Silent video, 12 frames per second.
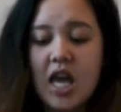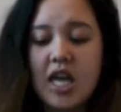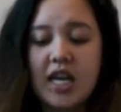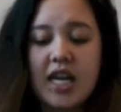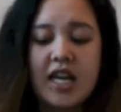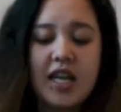
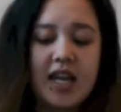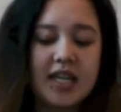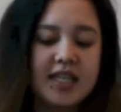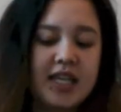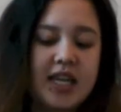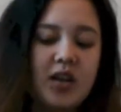Later that
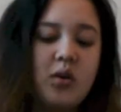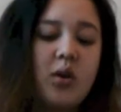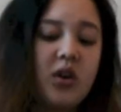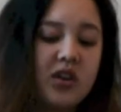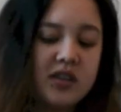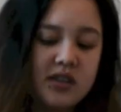year in
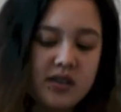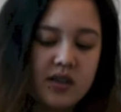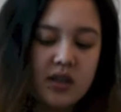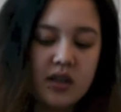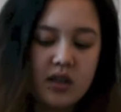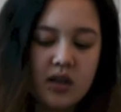August,
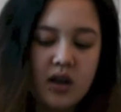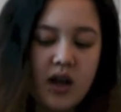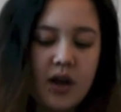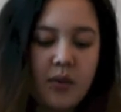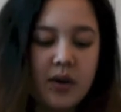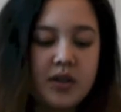
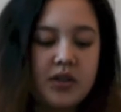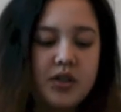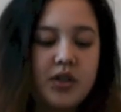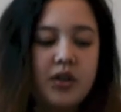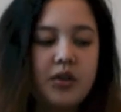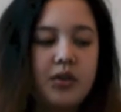I went
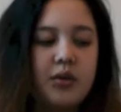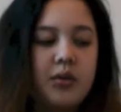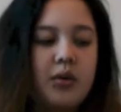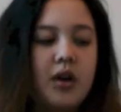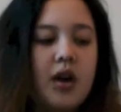to